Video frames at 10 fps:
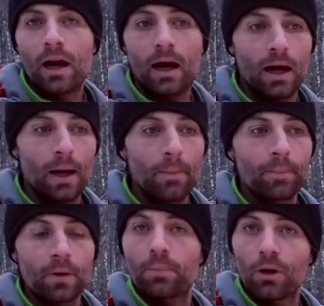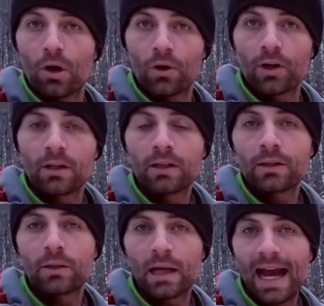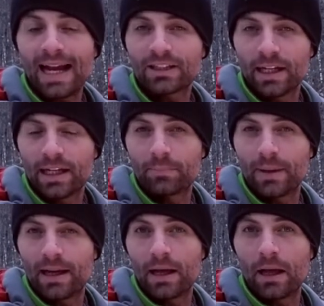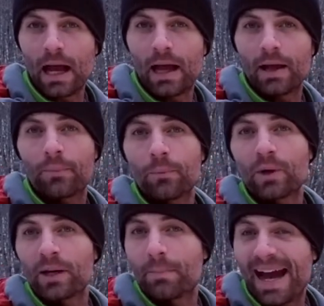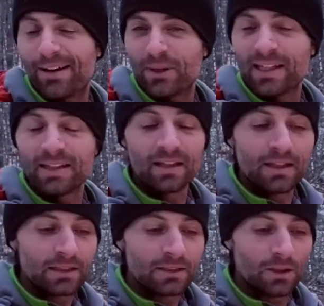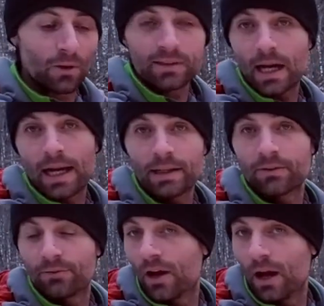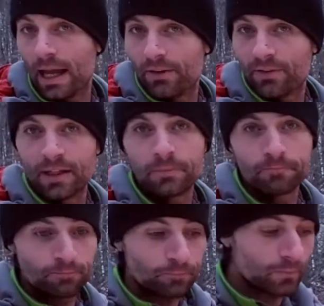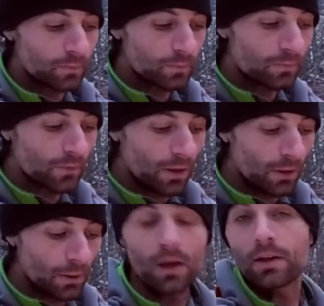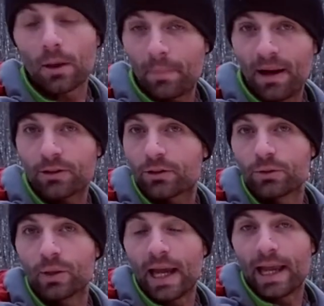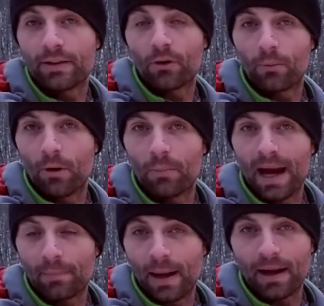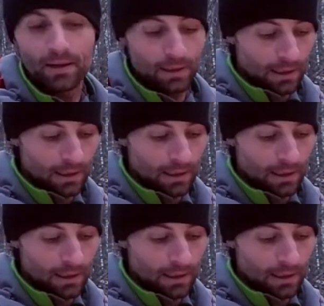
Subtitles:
blower, actionate with a battery, so it's kind of heavy compared to a normal backpack.